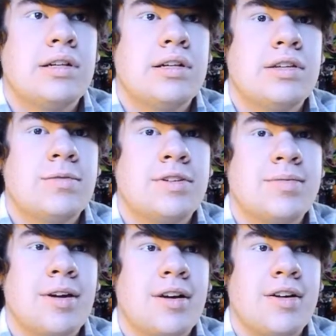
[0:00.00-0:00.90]
switch
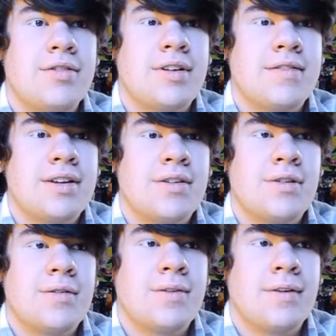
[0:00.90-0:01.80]
my hard drives out
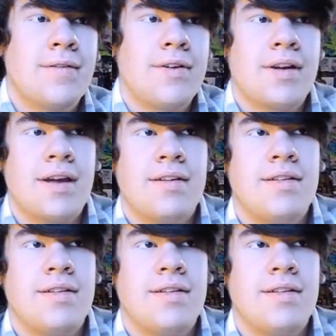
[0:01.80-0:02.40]
over and over again